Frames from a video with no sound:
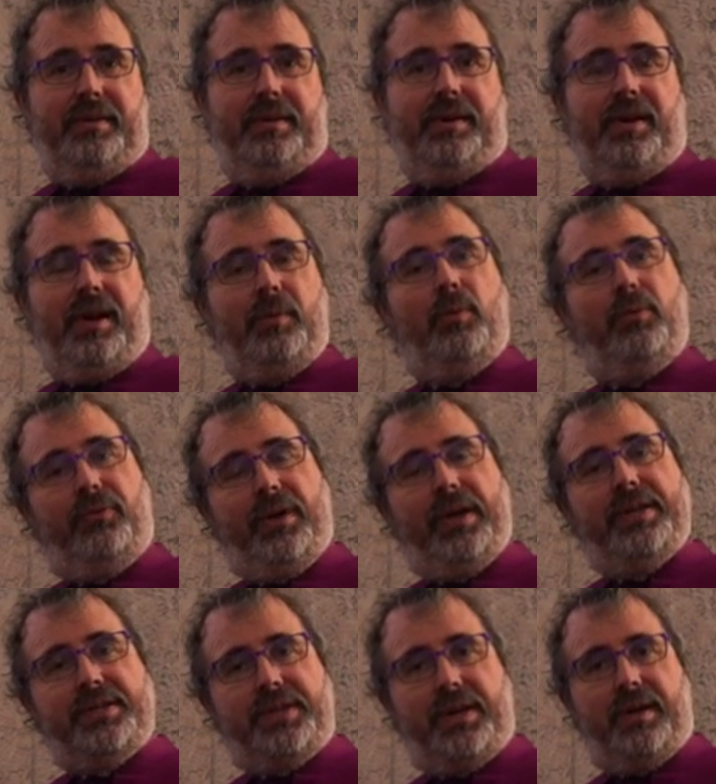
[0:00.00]
and I will
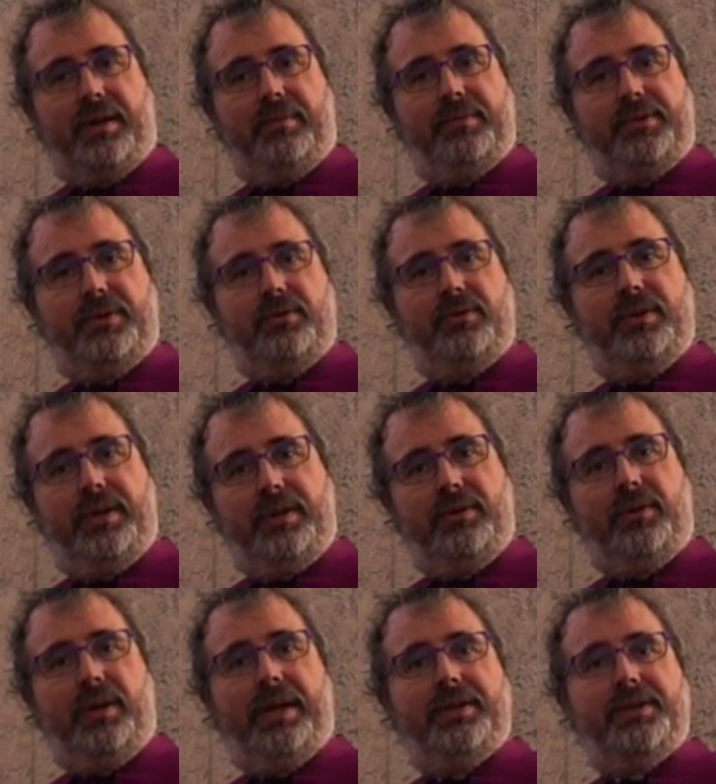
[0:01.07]
find time to
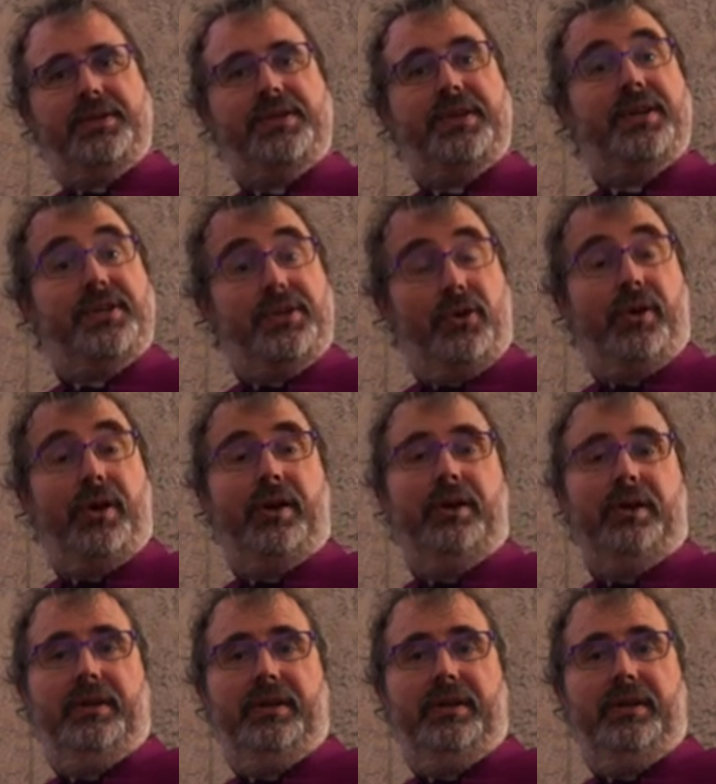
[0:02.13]
kneel and say sorry